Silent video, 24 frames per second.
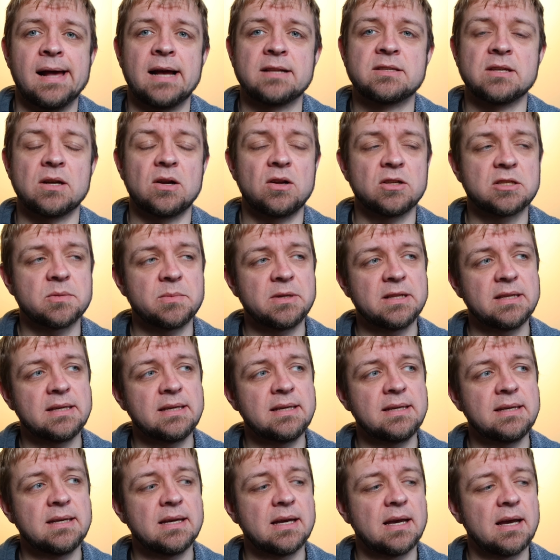that's it.
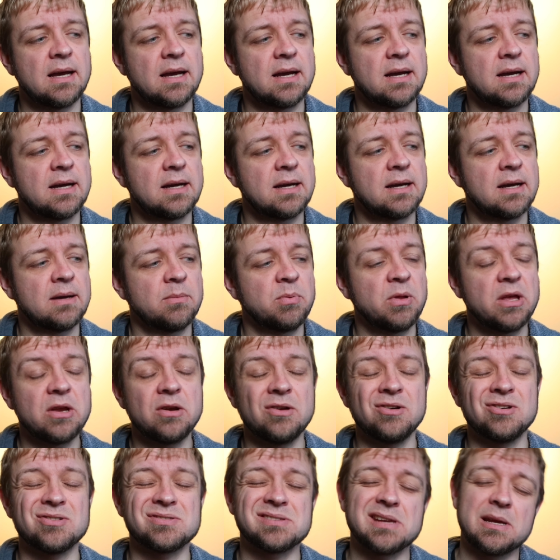Ultimately, uh,
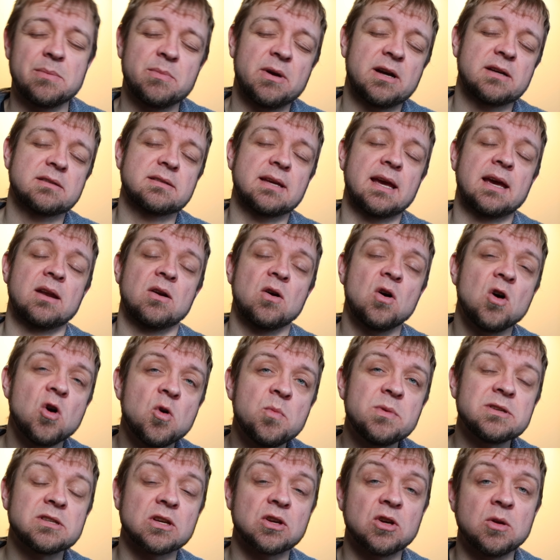playing in your sandbox at
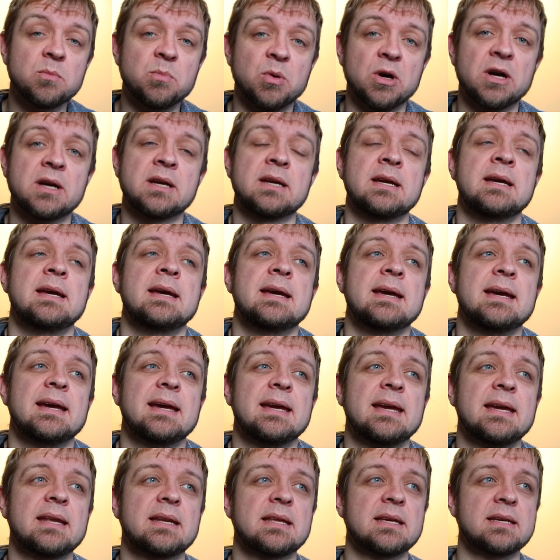home is a good book
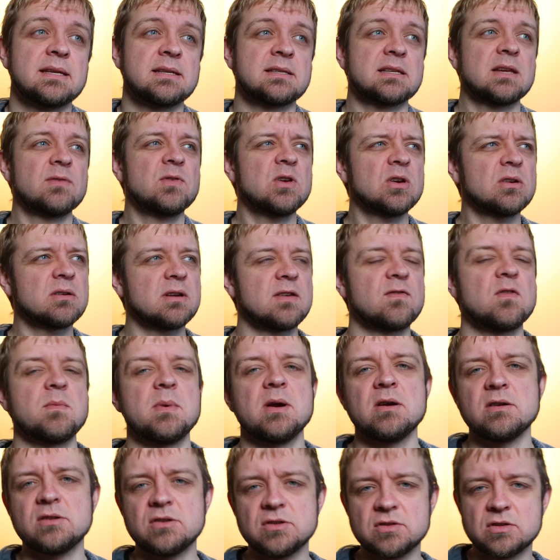it is if your if
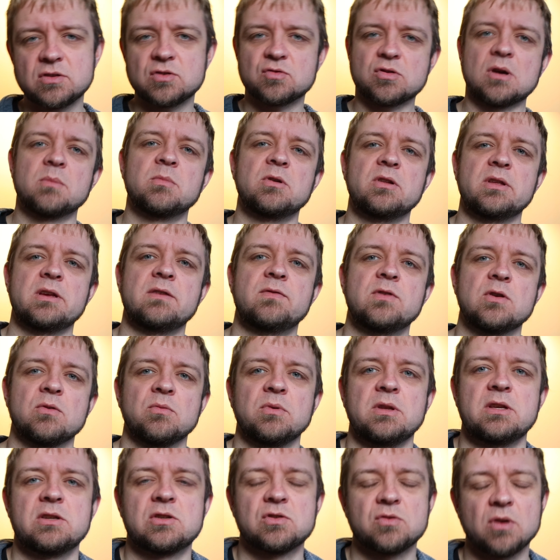your marriage is in trouble, if
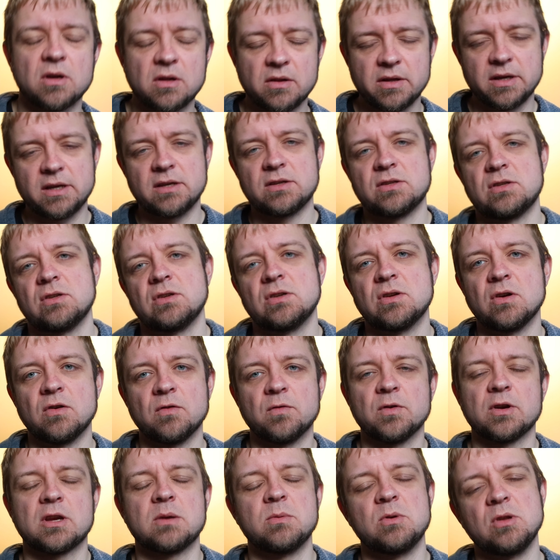you're really struggling to, you
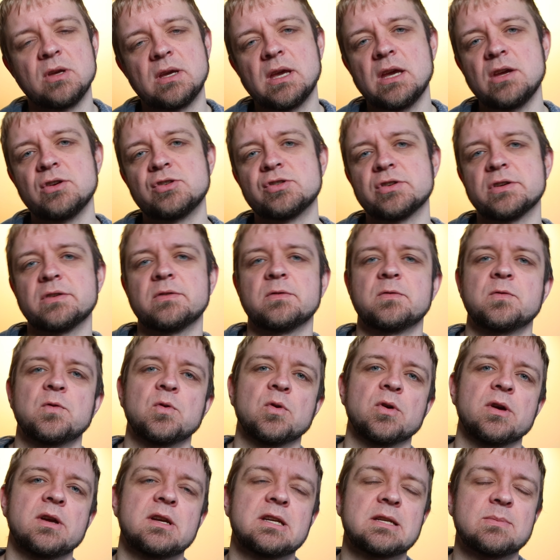know, for communication,
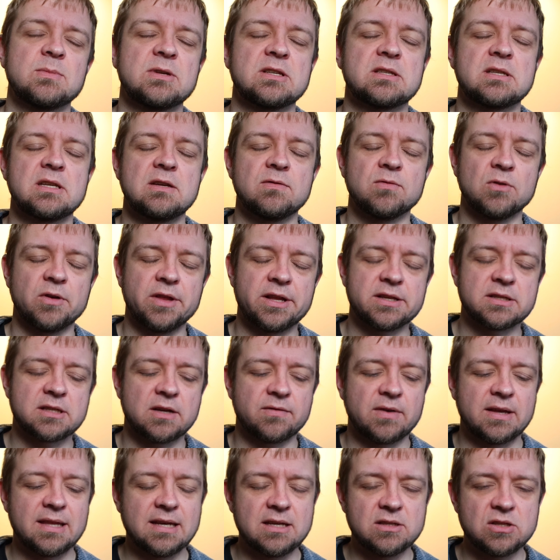for intimacy, for all that
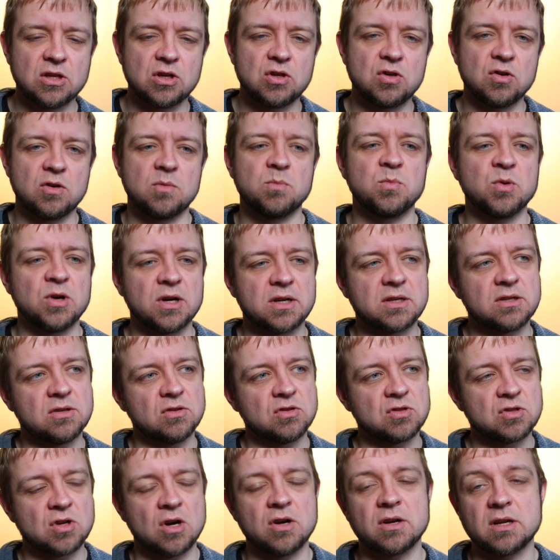stuff, I think it's a good book
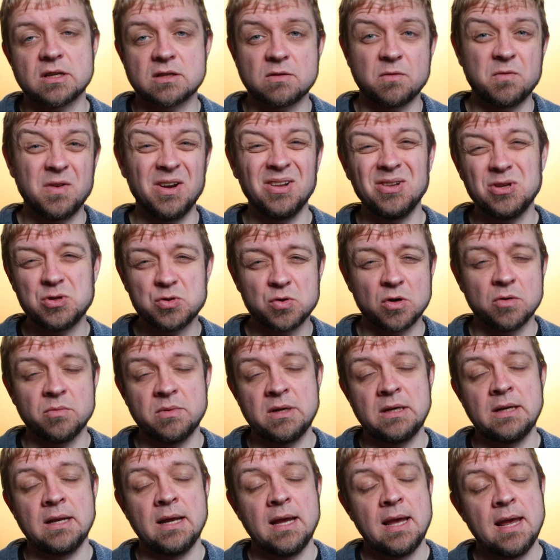to start. It's a fairly
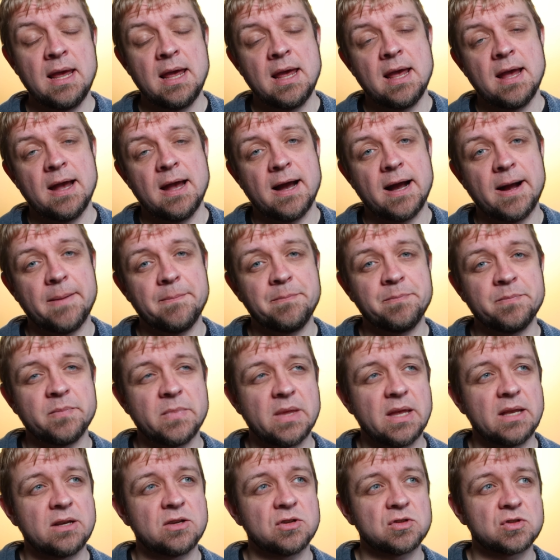short read.
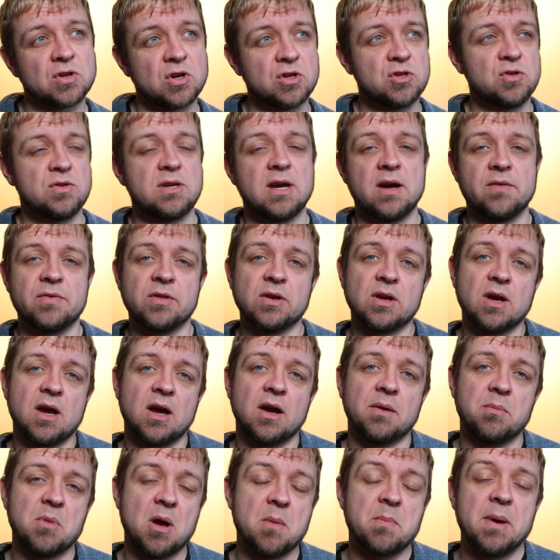Um, to start you down the,
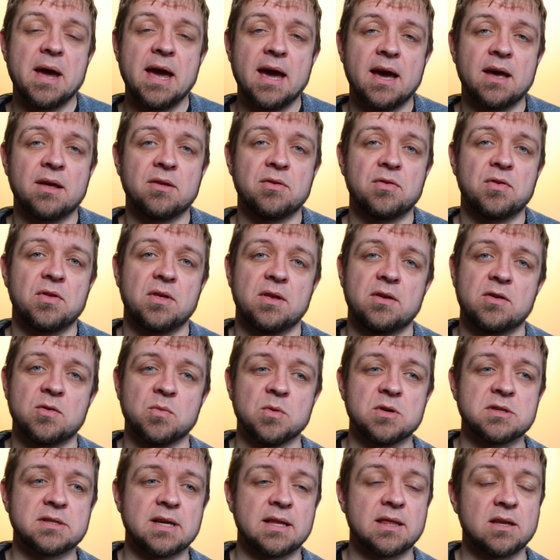a, a, path
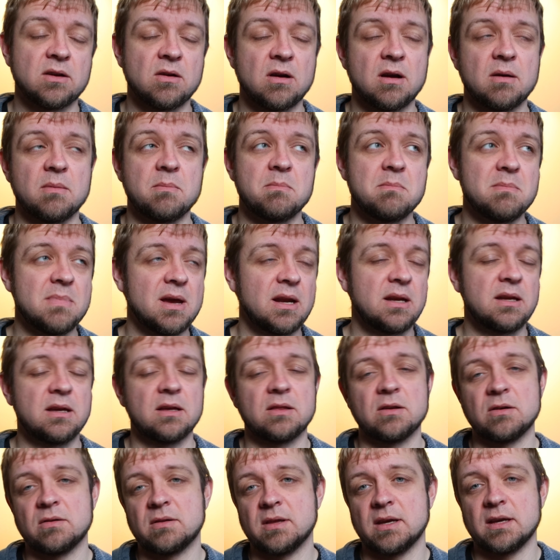towards that. There are
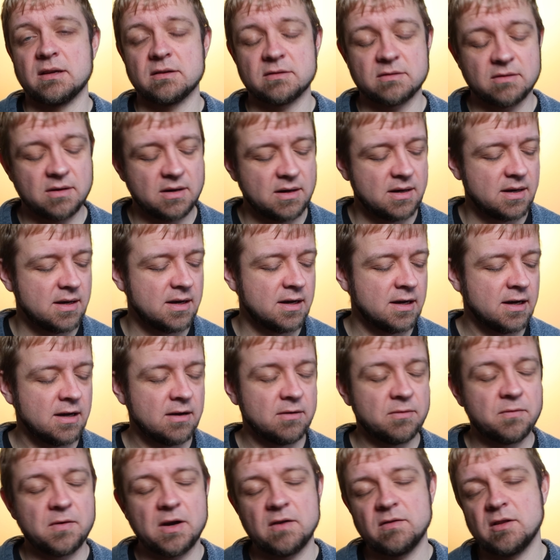many other things.
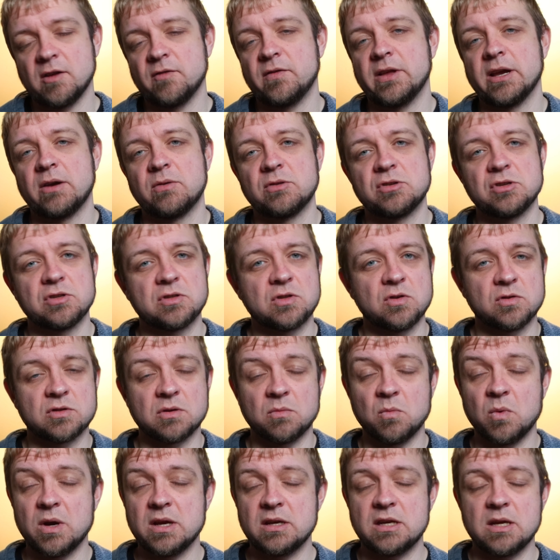Uh, Five Love Languages
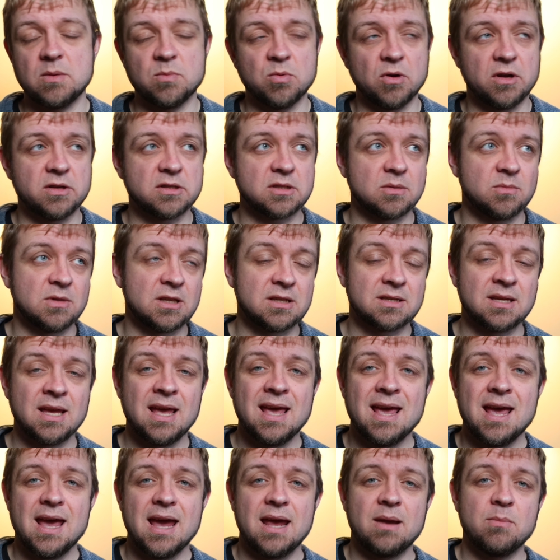goes way deeper on some of this.
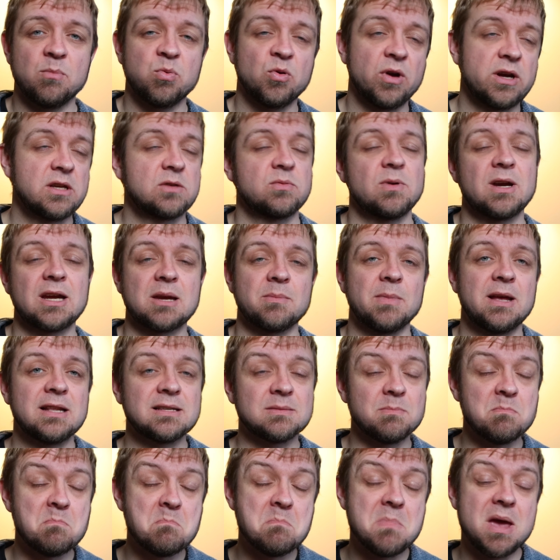And Price
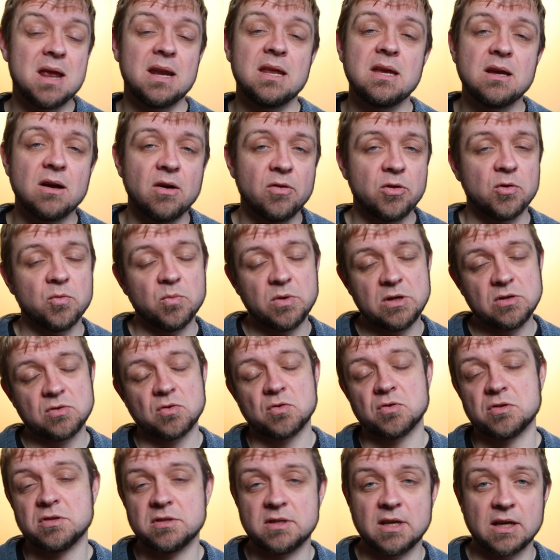recommends many other
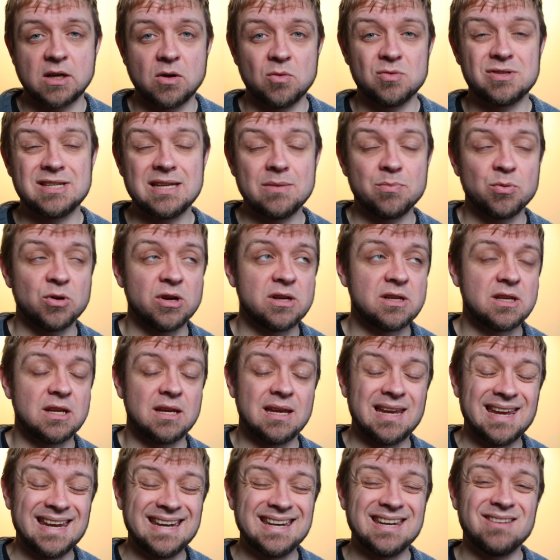resources that go deeper
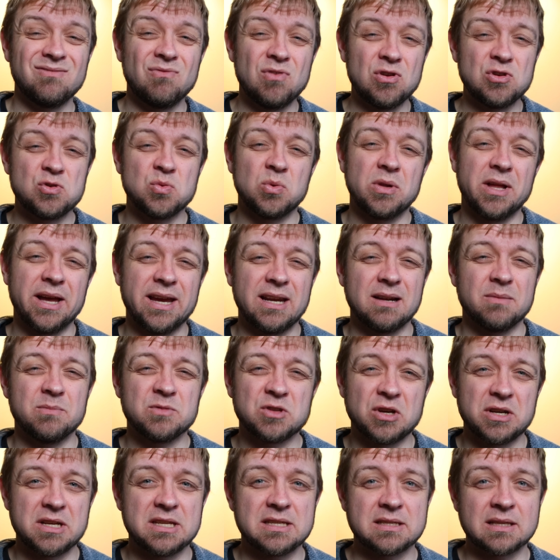into individual
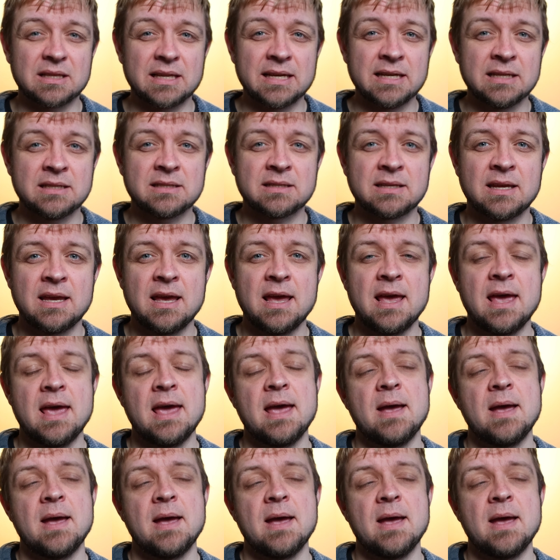items on his list.